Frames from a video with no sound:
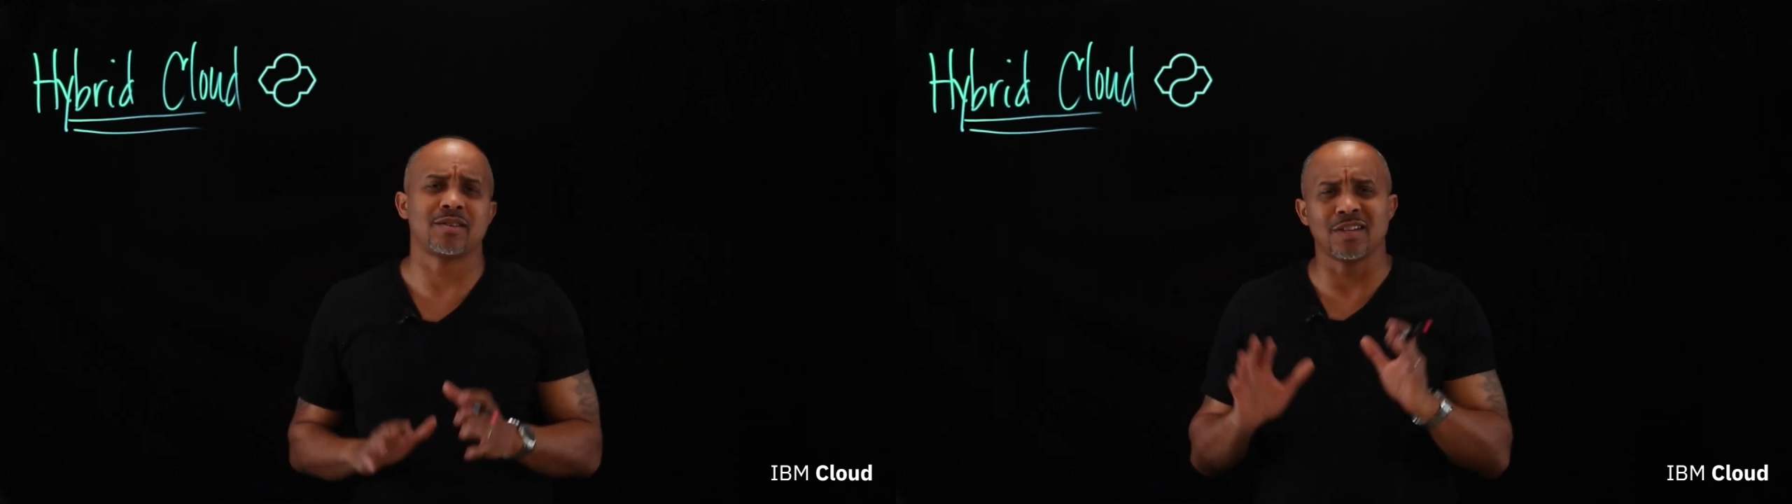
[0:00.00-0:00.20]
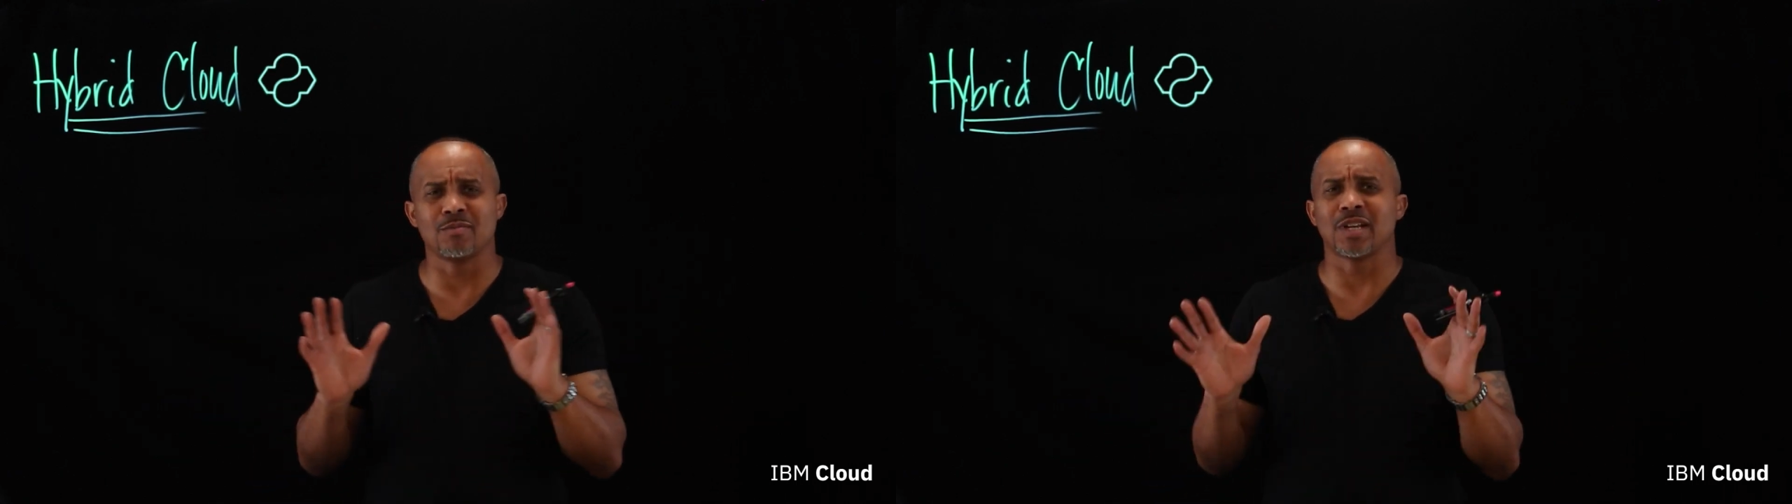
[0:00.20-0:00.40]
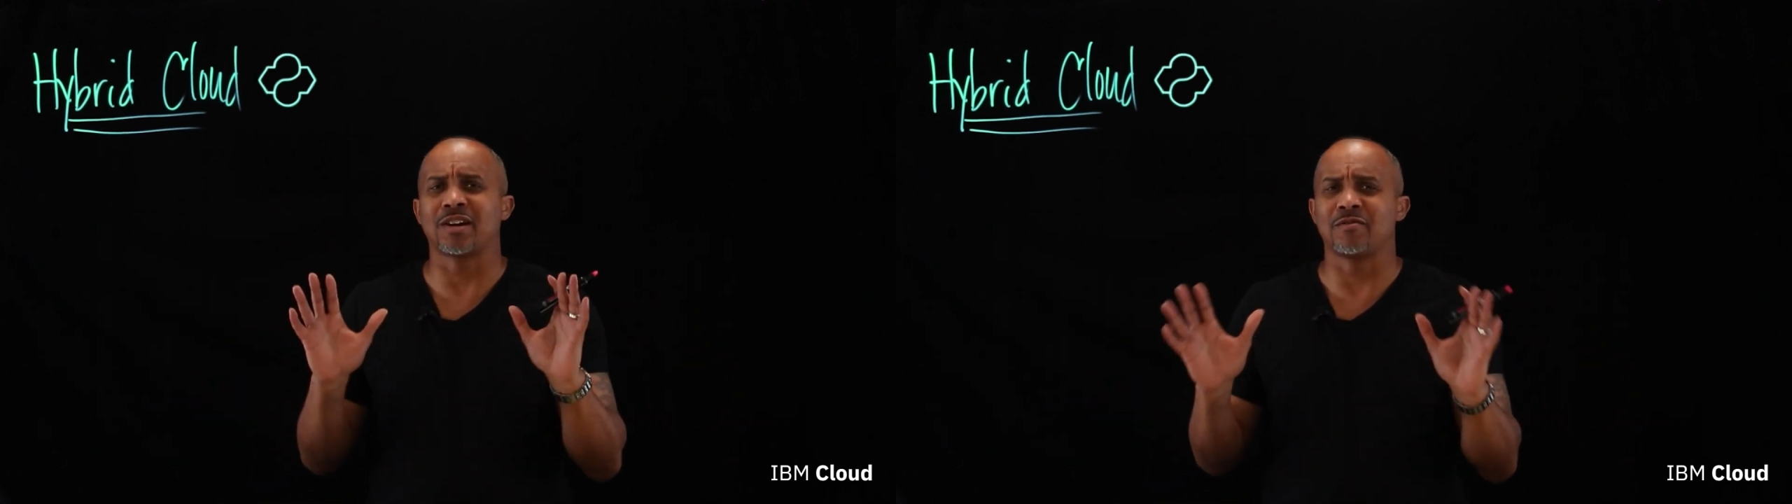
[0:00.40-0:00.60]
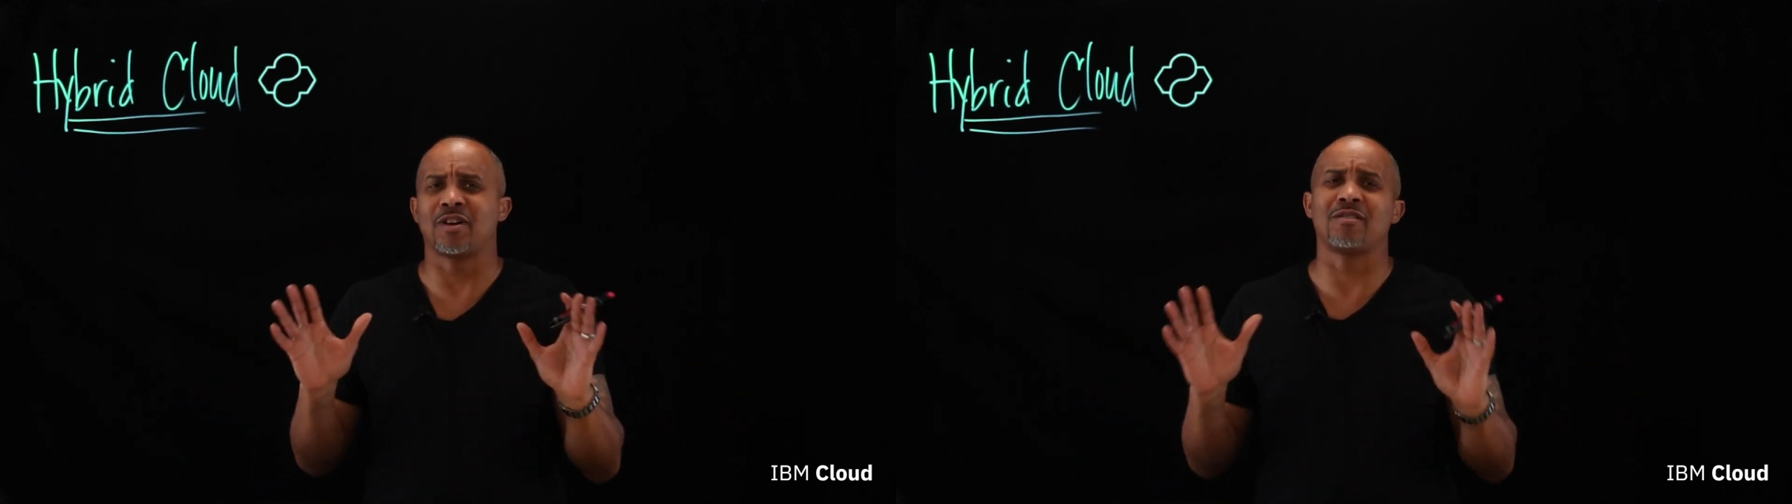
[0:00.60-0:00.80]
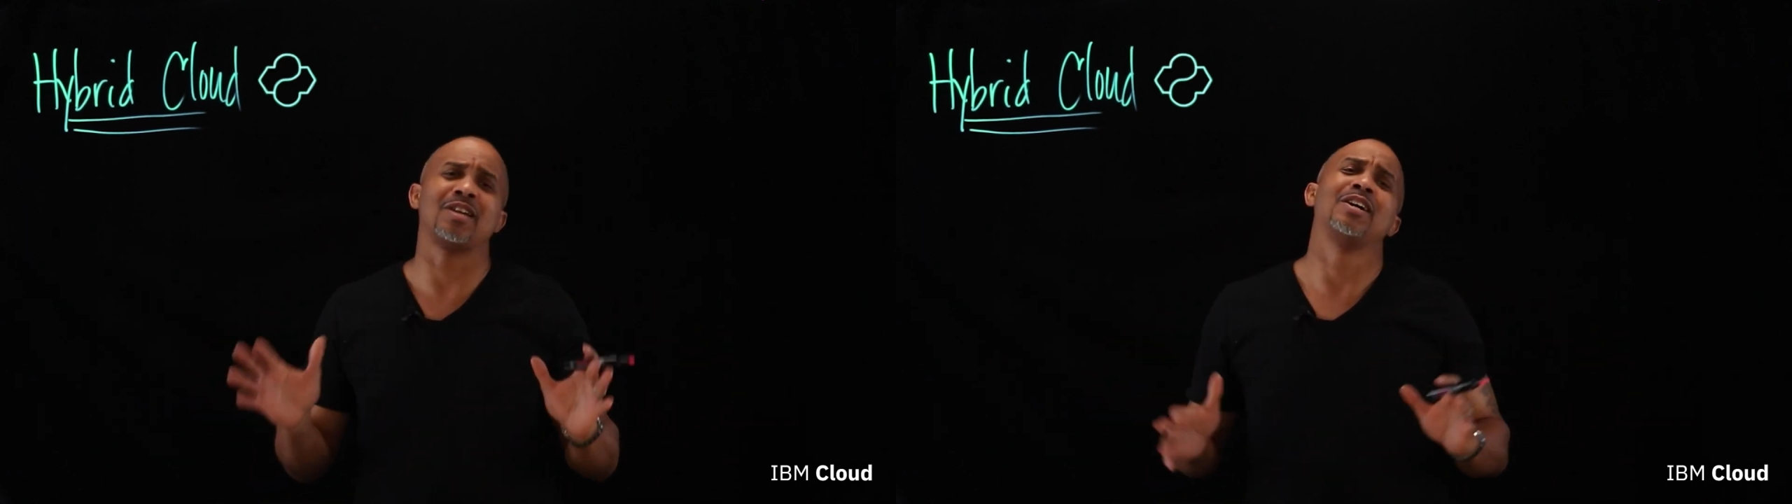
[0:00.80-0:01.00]
It seems like a
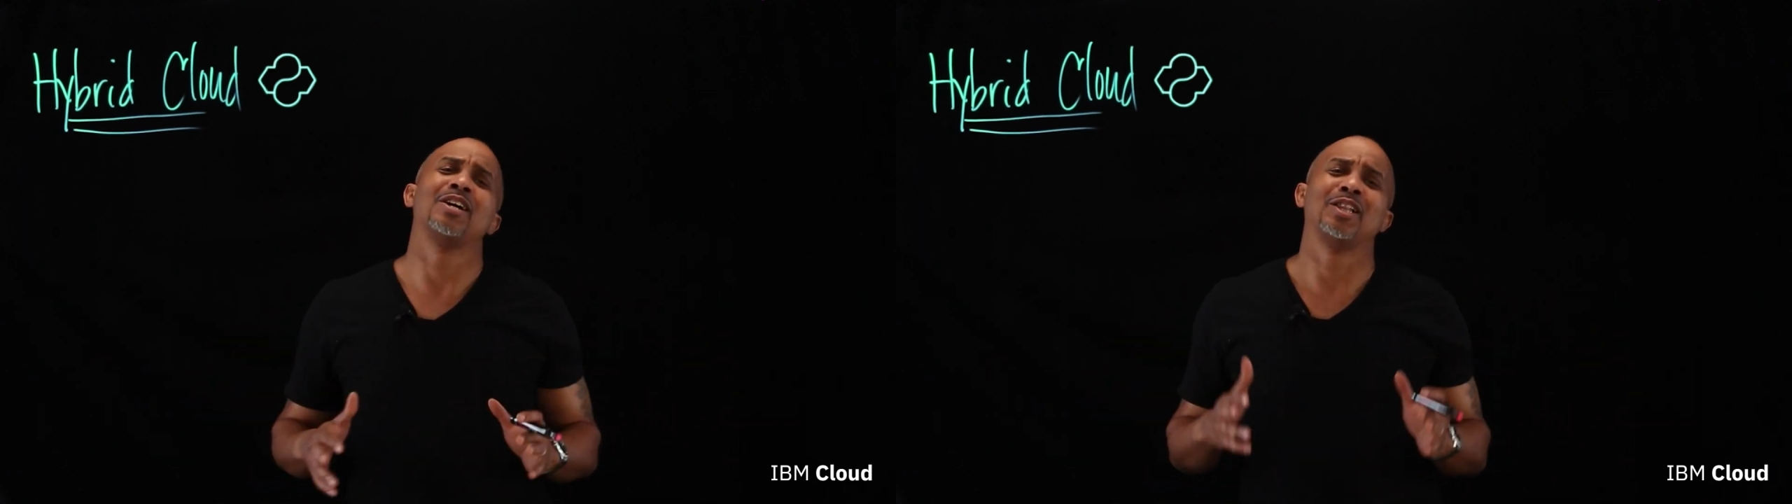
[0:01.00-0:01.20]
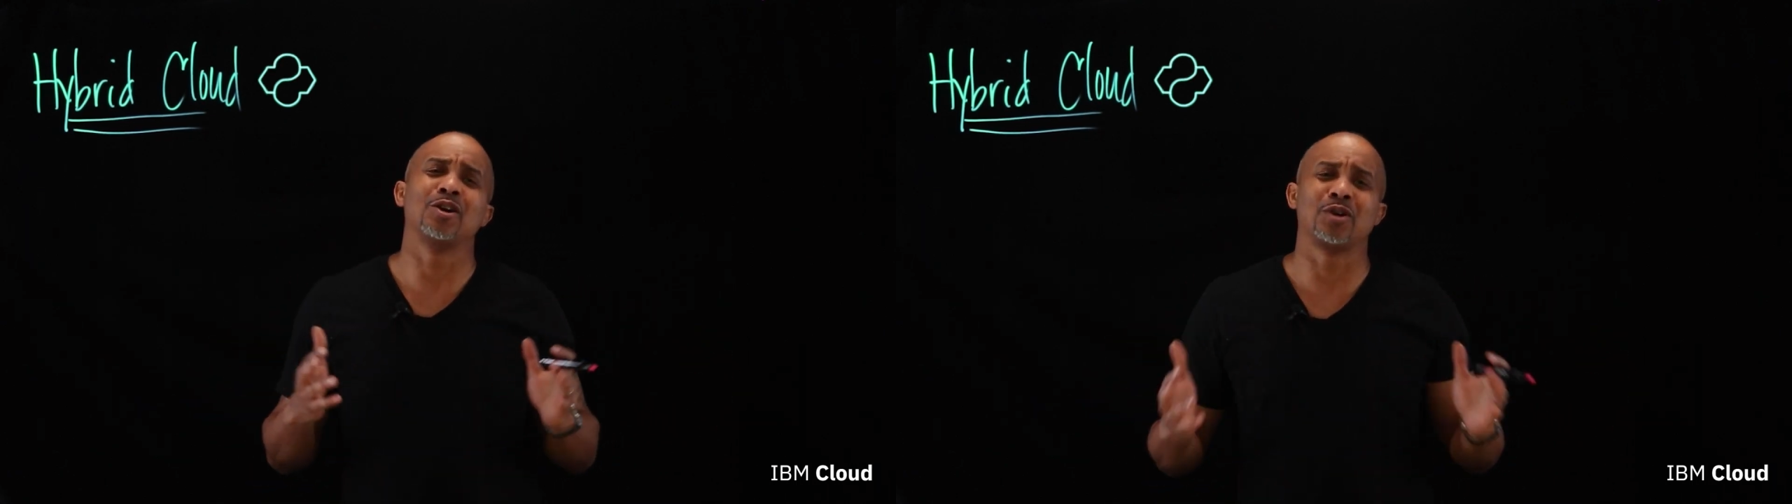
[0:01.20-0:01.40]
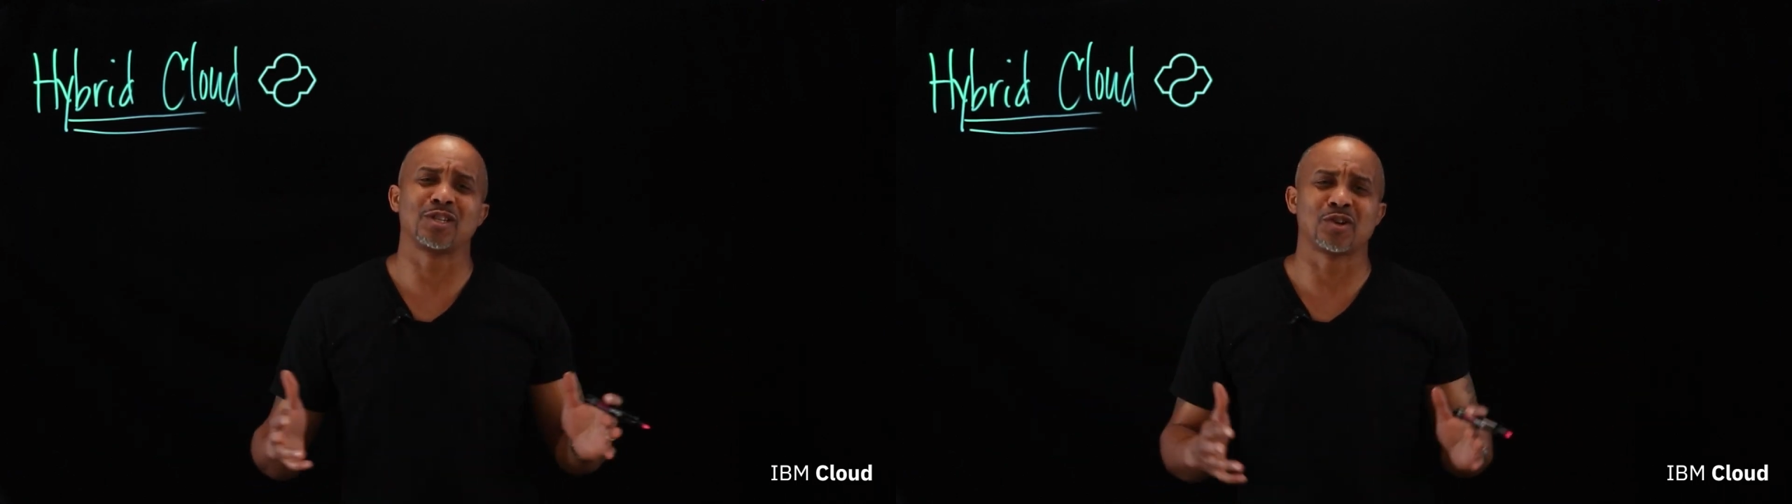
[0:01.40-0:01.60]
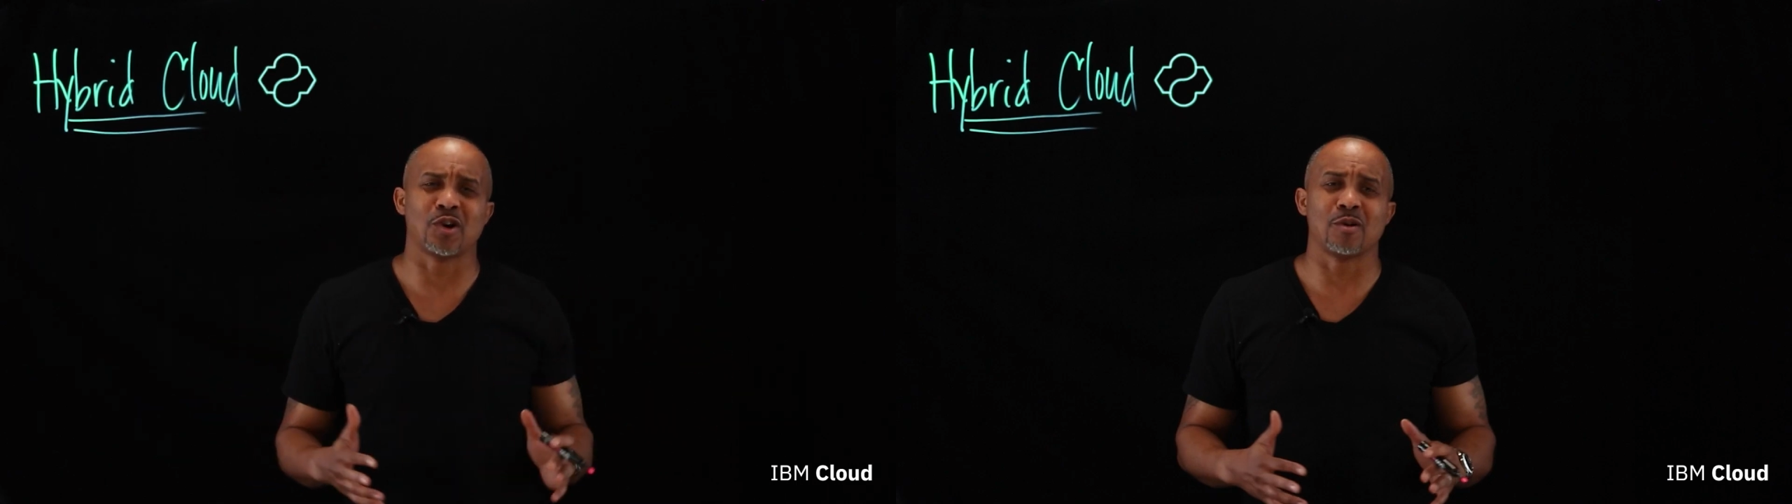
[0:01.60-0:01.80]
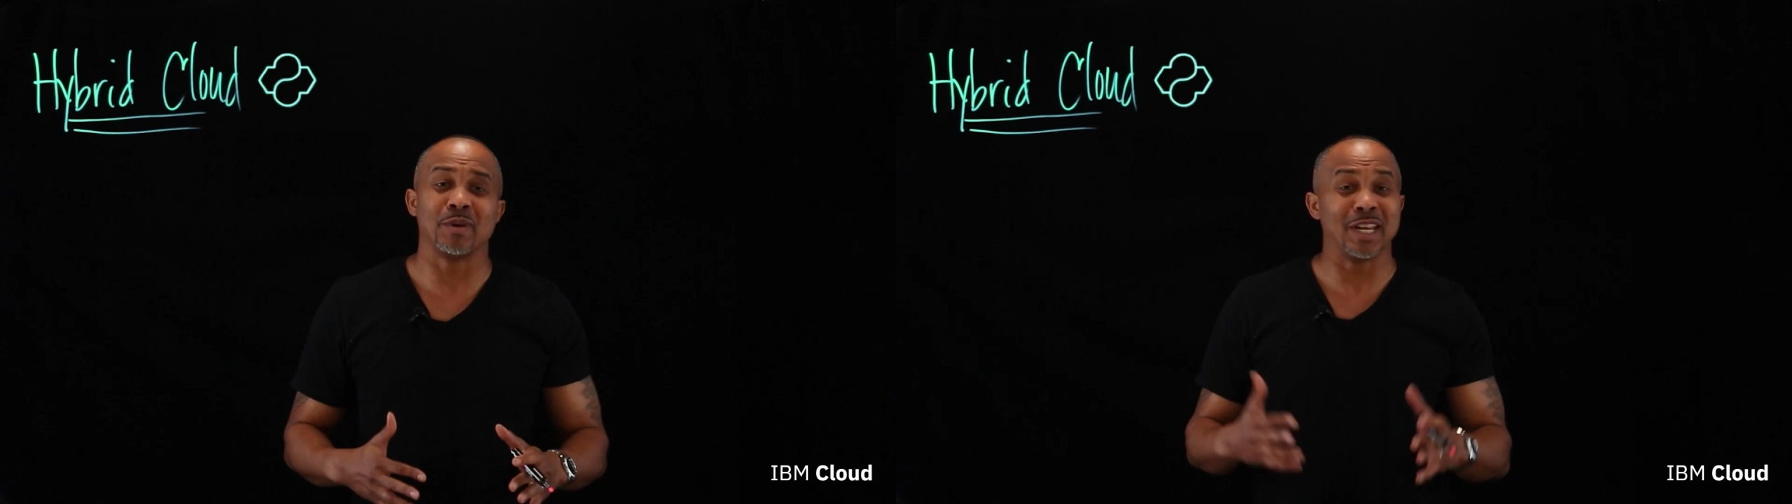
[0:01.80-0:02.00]
very loaded term.